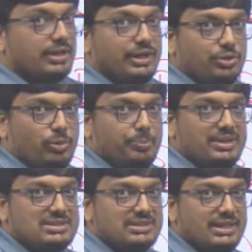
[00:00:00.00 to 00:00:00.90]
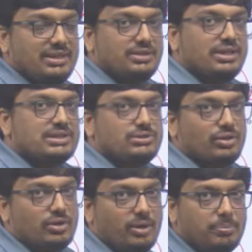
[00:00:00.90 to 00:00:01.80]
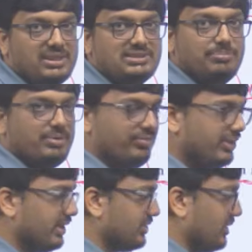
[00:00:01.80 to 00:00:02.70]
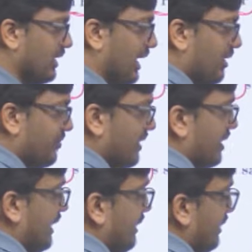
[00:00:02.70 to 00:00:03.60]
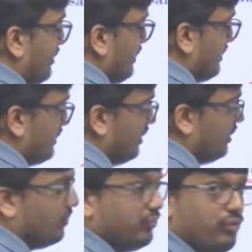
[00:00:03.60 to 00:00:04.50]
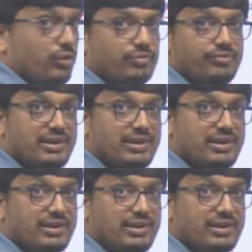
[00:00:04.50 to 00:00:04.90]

In UPSC, there is no complex simplification. After writing this, 4